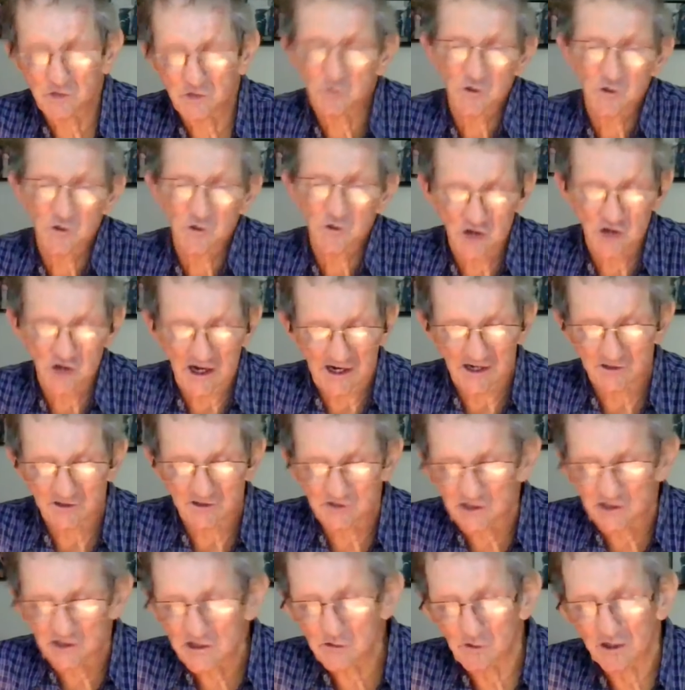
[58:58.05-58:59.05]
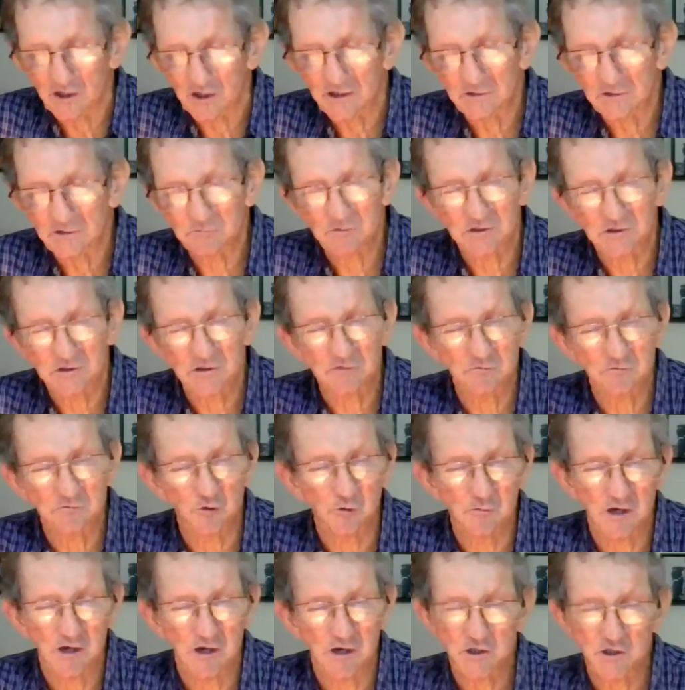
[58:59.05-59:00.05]
it was strung out anyway, but the
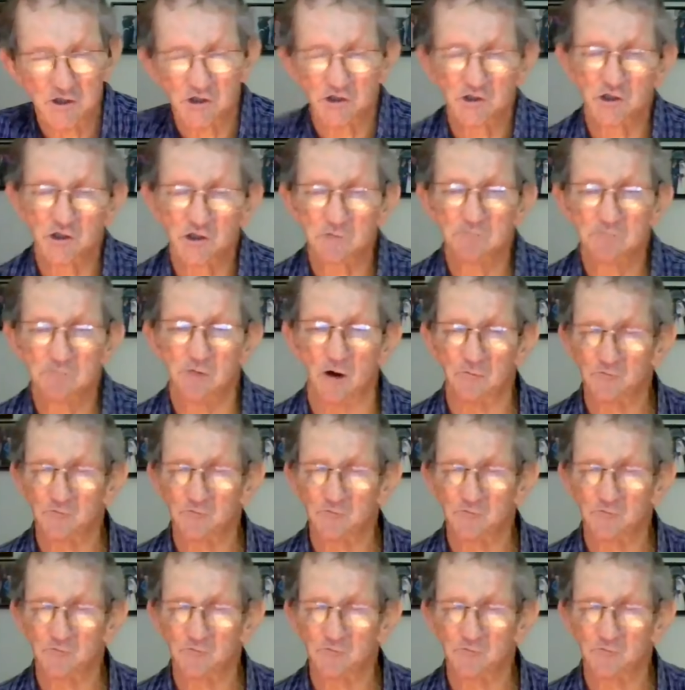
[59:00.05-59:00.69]
formation just